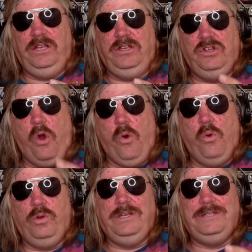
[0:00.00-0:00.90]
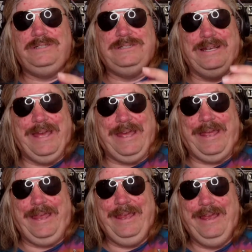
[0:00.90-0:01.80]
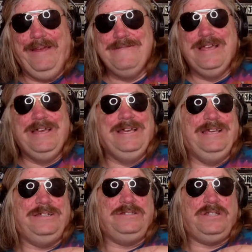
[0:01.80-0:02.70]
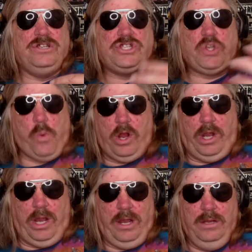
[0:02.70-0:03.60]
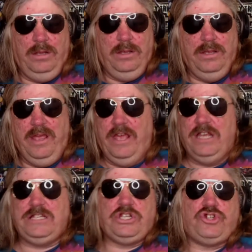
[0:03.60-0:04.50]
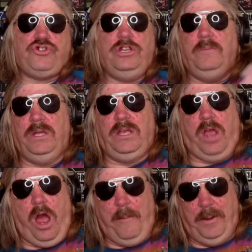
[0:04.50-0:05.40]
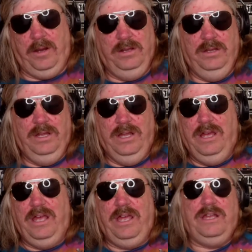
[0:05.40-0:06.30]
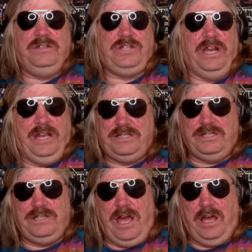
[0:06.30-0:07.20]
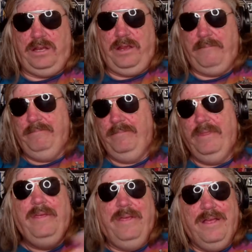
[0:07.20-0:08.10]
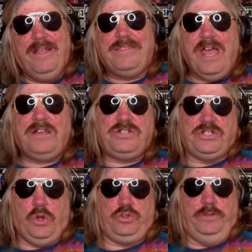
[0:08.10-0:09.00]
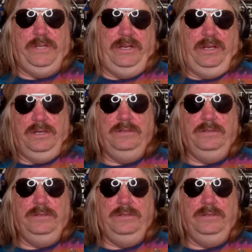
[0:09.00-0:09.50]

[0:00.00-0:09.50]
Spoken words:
known today as swearing, is extremely common in today's society. Thanks to social media,